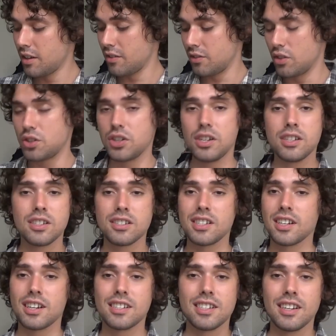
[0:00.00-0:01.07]
The cheese is
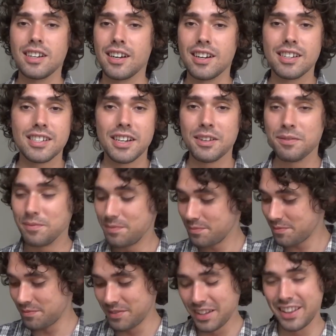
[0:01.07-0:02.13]
like a 10 out of 10.
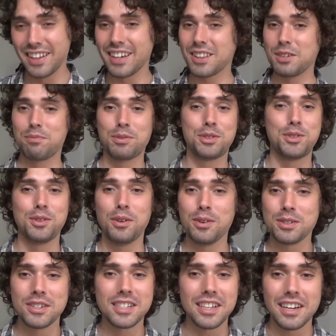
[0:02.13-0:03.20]
Like the prosciutto is
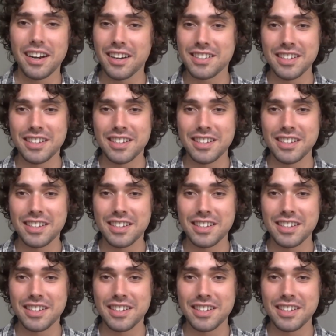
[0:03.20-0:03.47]
a 10 out of